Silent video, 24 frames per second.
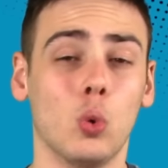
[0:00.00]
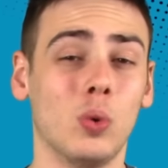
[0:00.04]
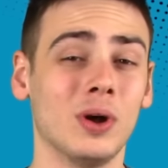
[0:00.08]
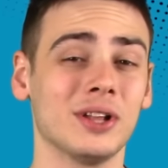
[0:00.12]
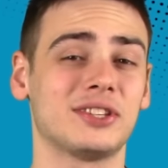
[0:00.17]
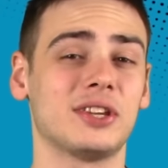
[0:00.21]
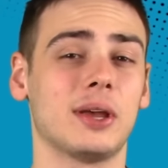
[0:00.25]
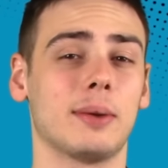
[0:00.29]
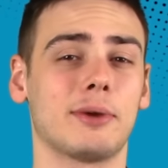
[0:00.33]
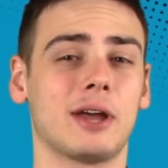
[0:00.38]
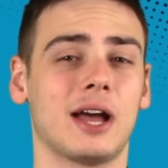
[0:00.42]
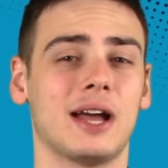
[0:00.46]

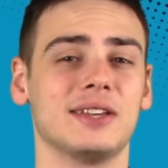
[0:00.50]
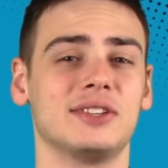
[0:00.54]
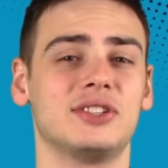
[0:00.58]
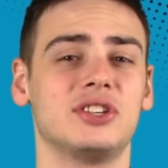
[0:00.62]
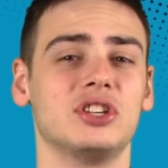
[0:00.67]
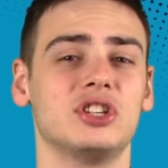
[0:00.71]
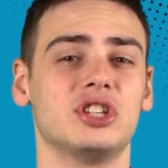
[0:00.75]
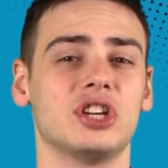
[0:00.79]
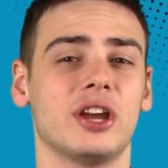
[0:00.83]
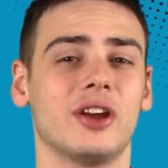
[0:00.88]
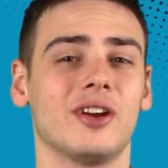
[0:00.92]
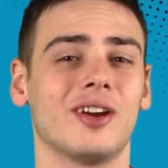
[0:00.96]
What's up
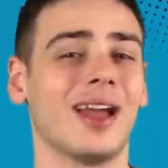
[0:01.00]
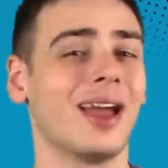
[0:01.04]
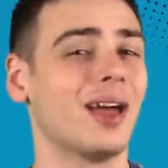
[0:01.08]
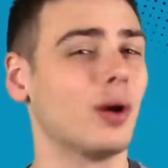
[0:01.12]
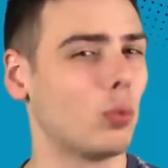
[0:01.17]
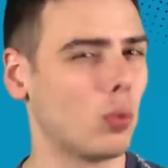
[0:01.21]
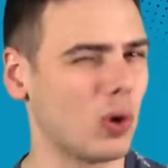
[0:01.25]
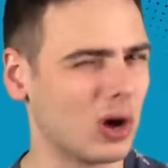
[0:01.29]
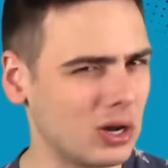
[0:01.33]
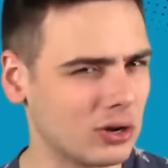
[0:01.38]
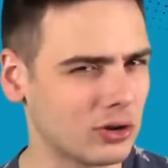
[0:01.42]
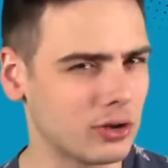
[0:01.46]
guys, CJ here,
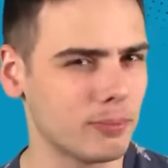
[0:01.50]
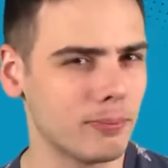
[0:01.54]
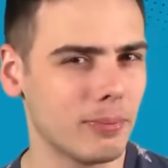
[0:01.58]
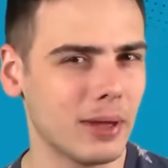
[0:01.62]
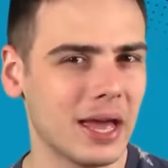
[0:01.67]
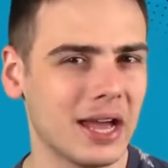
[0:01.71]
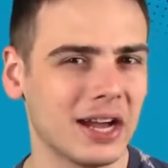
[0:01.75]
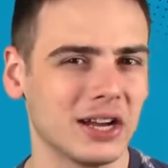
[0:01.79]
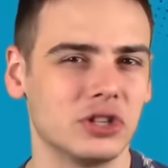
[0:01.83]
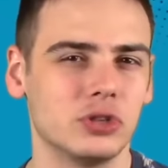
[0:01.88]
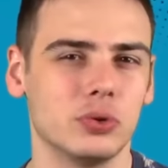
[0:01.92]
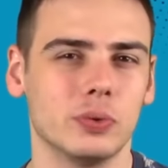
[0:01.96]
and welcome
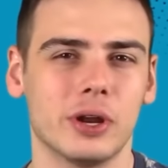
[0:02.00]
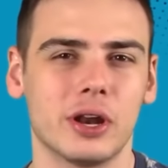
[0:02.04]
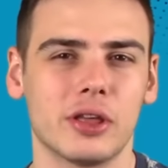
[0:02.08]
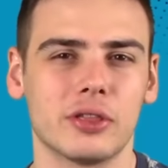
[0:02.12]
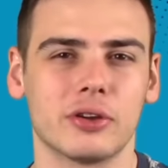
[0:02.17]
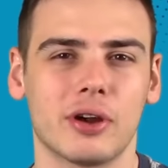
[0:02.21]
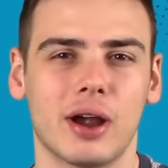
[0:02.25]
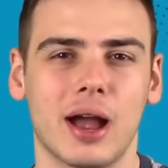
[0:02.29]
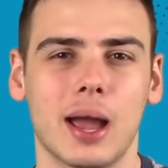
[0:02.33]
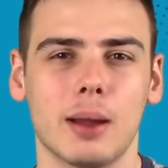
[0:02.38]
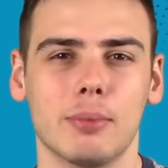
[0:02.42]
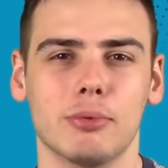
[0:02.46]
back to
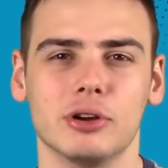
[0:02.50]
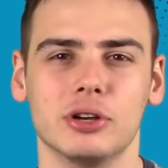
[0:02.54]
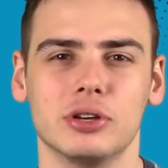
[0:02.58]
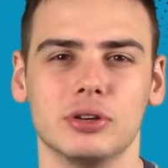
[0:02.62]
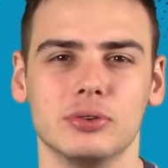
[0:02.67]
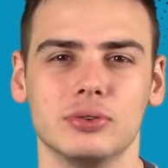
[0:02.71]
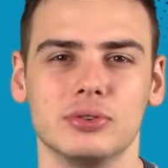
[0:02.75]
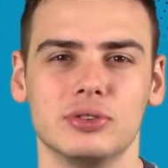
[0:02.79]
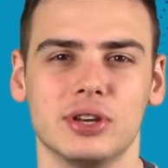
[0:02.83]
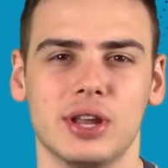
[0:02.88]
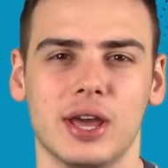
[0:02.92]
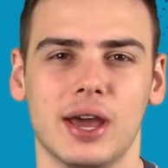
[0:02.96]
another Hybrid
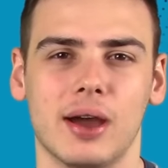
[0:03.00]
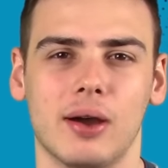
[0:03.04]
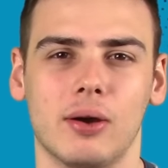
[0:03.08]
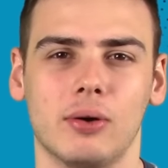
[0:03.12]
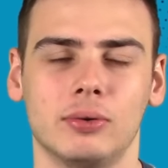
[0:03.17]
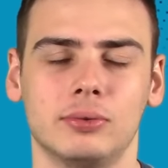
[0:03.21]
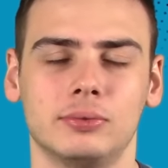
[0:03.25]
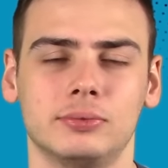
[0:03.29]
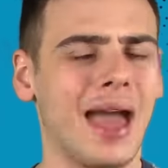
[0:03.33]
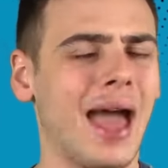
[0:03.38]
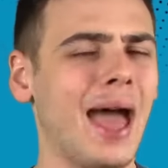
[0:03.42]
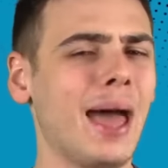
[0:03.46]
News
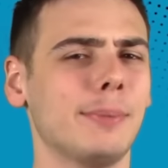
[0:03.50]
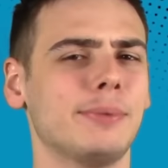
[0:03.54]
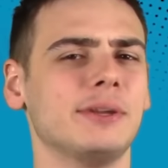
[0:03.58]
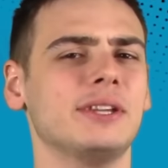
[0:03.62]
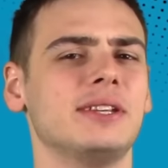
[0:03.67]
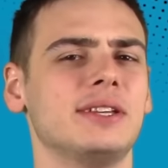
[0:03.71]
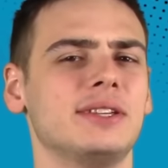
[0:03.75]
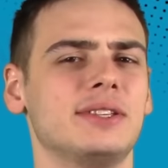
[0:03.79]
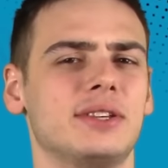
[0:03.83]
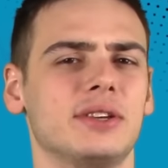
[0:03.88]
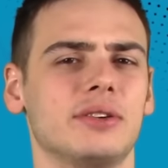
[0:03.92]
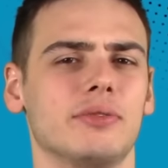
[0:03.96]
Now.
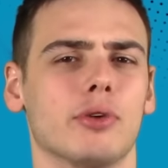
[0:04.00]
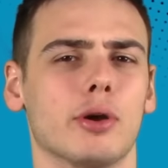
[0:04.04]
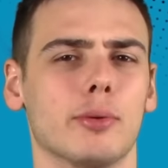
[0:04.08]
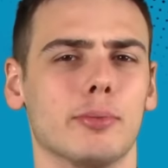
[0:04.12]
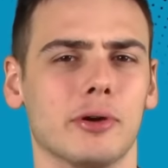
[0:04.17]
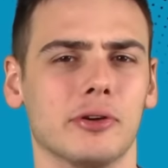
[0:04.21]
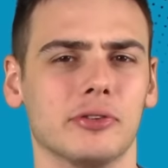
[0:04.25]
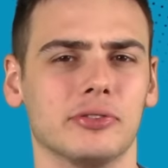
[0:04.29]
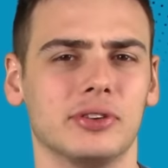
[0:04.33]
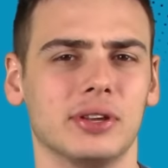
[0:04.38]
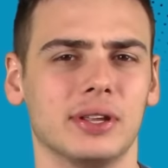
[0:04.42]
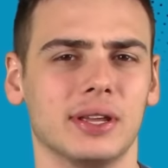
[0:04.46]
Happy DC
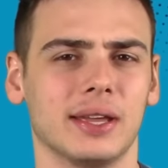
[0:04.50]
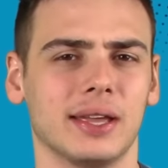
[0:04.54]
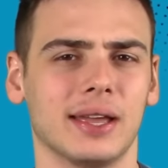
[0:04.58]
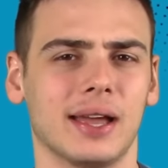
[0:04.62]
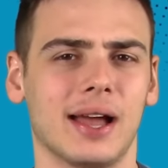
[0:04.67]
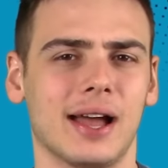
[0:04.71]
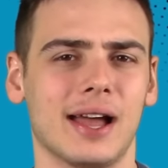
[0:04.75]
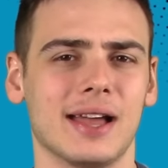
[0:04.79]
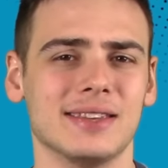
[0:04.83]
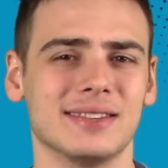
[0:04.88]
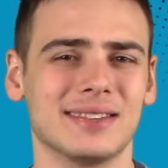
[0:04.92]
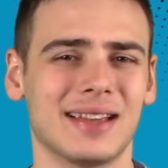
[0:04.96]
Rebirth Day,
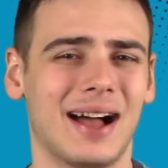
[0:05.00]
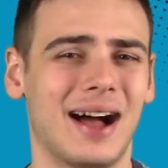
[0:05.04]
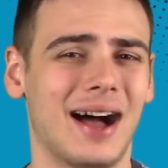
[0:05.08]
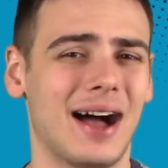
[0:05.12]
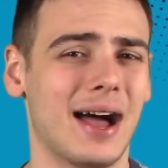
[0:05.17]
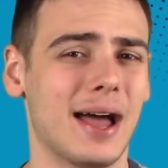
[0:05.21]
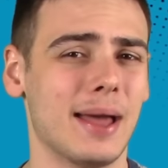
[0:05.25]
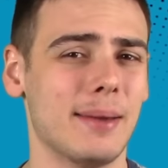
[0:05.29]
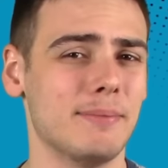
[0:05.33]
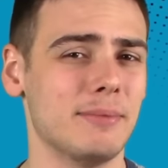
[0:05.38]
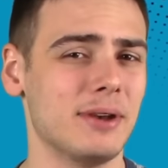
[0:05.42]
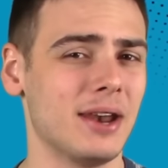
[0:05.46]
guys.
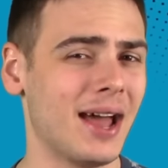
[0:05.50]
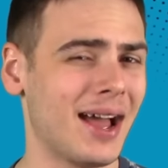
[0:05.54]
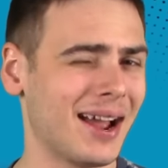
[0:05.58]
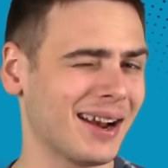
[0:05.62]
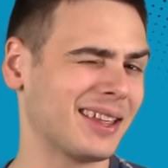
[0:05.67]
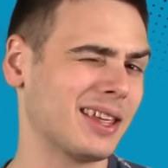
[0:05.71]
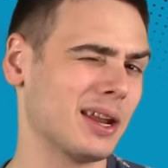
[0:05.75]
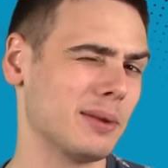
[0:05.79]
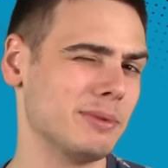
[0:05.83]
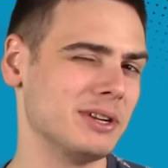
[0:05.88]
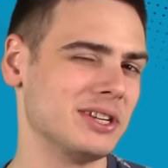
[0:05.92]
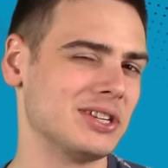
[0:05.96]
I'm
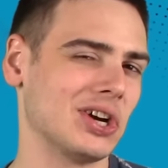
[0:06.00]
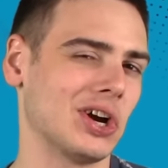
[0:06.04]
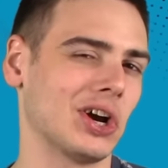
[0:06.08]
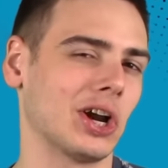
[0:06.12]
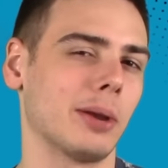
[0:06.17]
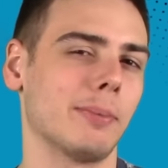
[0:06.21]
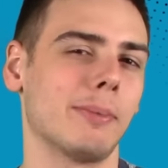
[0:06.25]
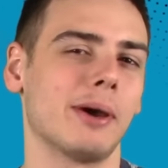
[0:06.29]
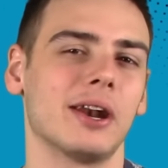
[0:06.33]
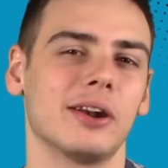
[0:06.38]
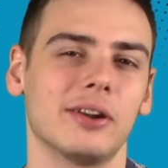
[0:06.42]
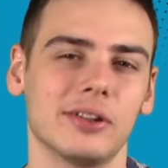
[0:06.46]
not going to be
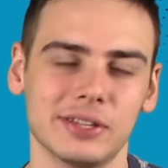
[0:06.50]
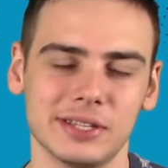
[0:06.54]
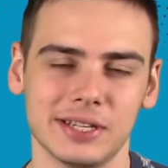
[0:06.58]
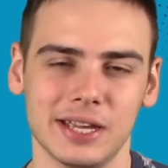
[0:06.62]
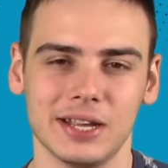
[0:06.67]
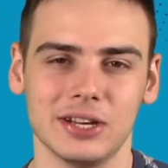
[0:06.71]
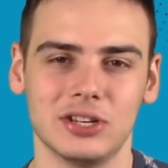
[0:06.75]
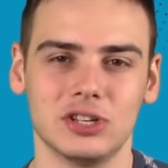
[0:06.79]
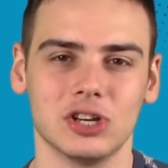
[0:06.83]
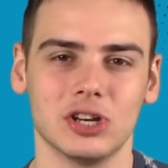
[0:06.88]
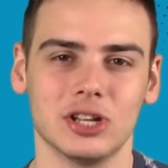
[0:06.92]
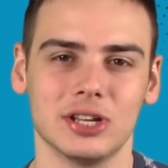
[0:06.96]
talking about it on the
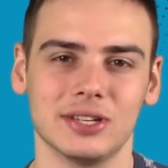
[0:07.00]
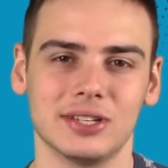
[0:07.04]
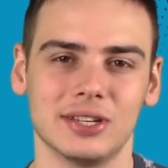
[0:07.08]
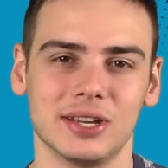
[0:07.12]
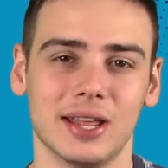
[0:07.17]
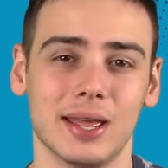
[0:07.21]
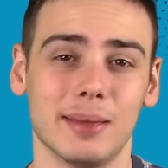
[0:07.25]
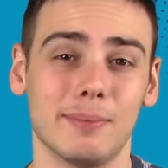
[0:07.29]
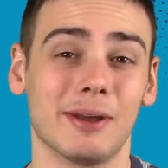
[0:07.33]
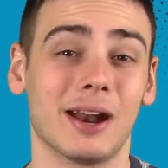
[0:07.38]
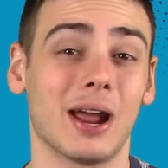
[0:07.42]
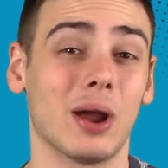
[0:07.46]
HHN
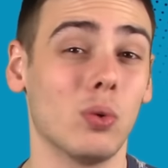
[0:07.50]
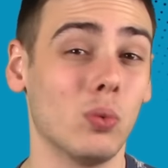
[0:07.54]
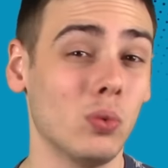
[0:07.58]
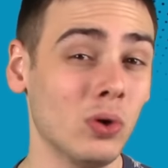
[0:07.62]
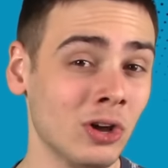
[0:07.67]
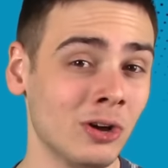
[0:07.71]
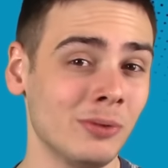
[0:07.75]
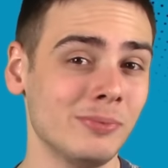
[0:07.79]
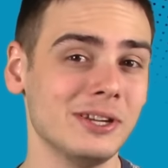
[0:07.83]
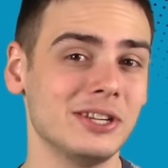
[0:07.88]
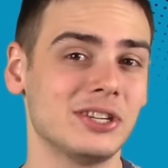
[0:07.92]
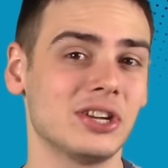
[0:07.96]
today, but I
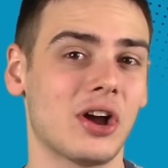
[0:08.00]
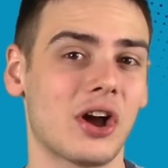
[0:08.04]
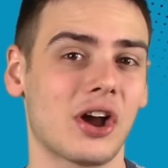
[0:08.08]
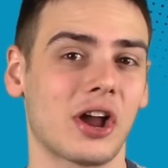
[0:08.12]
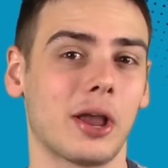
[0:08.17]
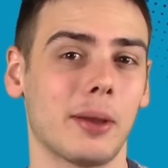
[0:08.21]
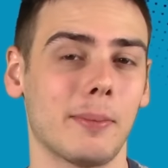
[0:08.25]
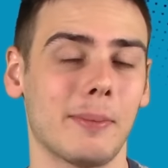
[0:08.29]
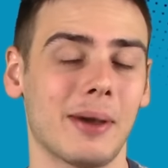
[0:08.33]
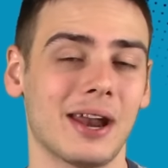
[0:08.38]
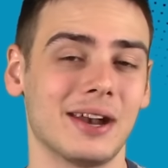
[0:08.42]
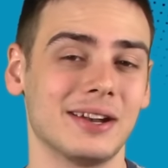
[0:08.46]
will be
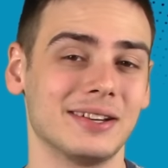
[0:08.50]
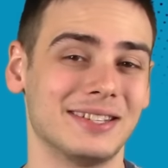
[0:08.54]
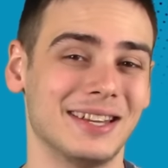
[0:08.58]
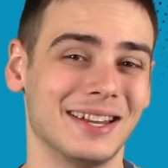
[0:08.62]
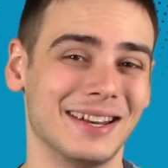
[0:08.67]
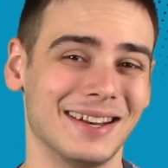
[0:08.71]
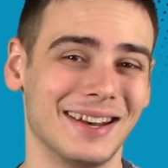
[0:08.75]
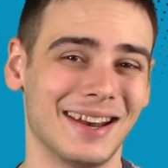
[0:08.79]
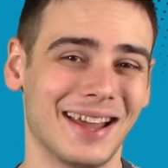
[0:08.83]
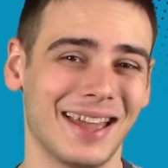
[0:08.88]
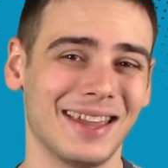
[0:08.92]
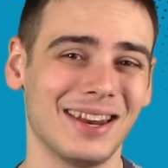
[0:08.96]
talking about it
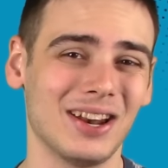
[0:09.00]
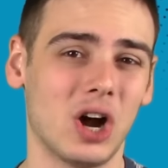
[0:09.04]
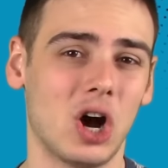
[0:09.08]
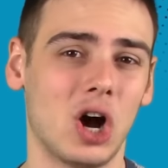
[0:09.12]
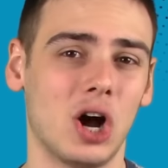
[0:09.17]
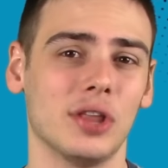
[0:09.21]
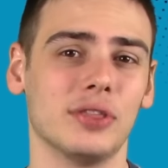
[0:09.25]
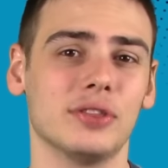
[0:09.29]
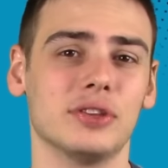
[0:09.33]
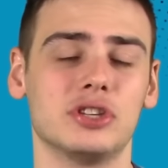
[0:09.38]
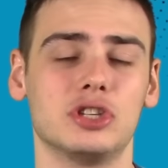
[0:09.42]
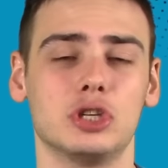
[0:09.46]
tonight
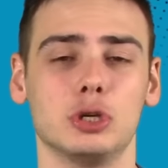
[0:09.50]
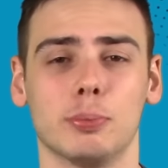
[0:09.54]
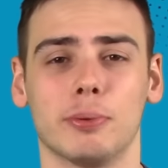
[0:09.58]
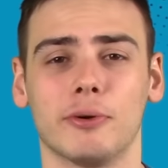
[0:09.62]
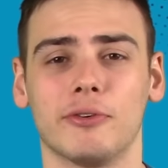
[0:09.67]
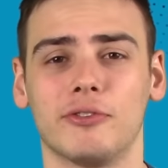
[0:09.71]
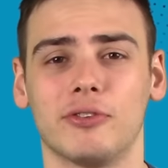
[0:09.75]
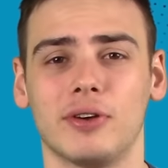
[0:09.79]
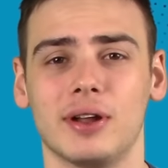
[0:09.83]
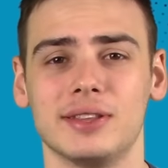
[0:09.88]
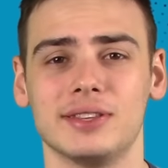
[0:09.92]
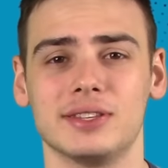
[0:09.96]
on the
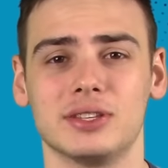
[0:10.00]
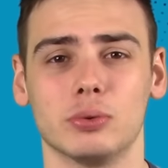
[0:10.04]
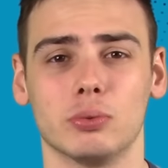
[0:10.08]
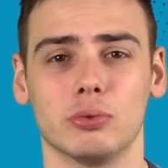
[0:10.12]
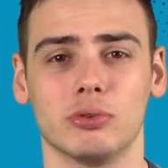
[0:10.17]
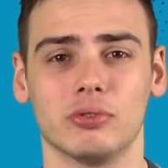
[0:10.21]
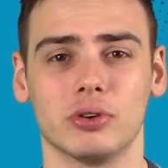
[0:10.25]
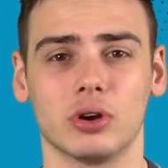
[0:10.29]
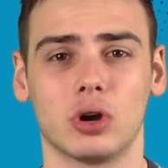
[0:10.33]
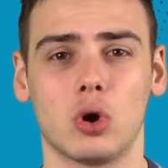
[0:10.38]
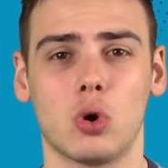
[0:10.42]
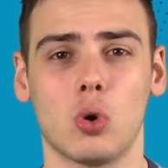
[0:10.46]
Super Friends that
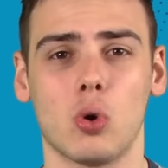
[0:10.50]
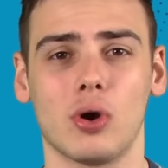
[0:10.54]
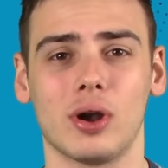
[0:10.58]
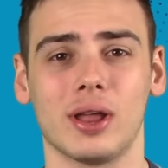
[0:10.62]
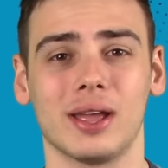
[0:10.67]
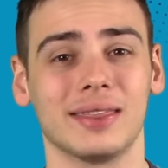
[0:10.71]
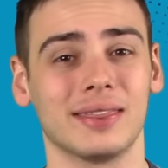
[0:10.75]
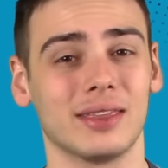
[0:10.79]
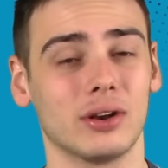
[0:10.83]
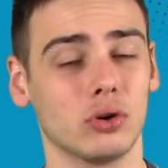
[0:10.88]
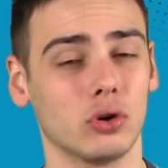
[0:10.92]
we're recording.